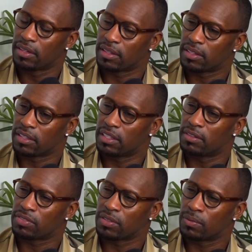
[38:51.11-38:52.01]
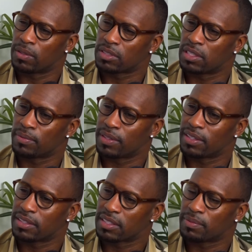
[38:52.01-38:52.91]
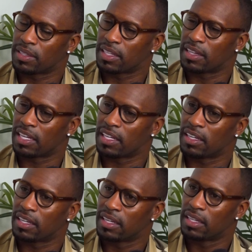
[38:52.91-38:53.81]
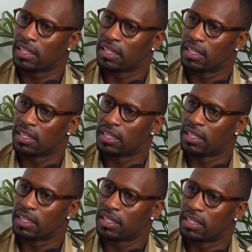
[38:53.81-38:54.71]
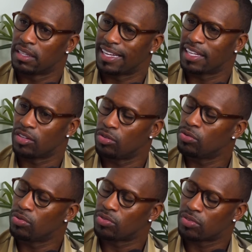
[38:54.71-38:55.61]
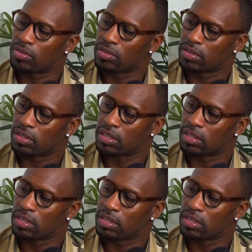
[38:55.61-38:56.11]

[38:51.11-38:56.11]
than to give someone something that they can use. Mm-hmm.